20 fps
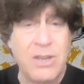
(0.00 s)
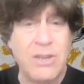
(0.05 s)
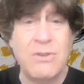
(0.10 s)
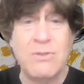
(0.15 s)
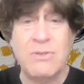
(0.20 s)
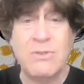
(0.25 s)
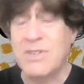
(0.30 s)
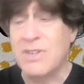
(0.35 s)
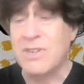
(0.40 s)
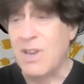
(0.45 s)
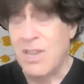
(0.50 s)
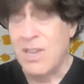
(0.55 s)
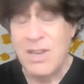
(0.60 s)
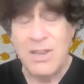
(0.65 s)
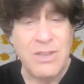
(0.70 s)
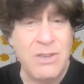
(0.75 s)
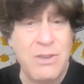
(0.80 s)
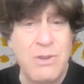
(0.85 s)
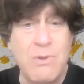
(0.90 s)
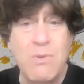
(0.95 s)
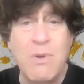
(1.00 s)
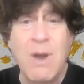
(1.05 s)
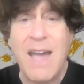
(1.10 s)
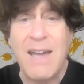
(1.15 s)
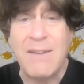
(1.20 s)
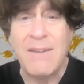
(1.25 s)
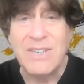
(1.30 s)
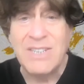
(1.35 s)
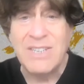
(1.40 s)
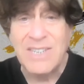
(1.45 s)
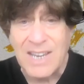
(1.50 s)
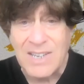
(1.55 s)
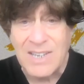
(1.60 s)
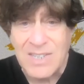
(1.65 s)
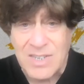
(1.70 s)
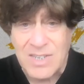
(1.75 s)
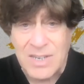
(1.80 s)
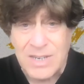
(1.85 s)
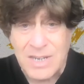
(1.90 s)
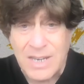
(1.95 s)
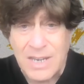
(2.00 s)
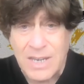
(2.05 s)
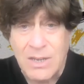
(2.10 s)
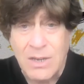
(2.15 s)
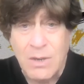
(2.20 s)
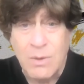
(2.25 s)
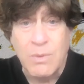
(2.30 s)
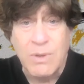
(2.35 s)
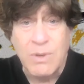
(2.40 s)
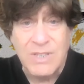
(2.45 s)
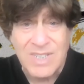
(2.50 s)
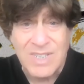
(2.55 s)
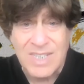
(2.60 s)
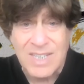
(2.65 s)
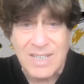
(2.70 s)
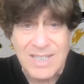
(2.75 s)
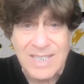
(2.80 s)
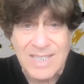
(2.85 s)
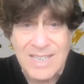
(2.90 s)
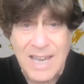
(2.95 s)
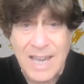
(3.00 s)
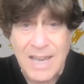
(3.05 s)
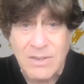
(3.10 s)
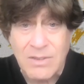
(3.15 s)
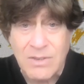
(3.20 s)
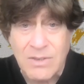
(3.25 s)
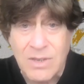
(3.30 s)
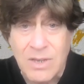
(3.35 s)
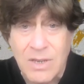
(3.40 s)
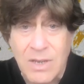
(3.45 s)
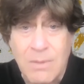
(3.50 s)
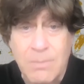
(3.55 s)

you're de- you have a destiny with success,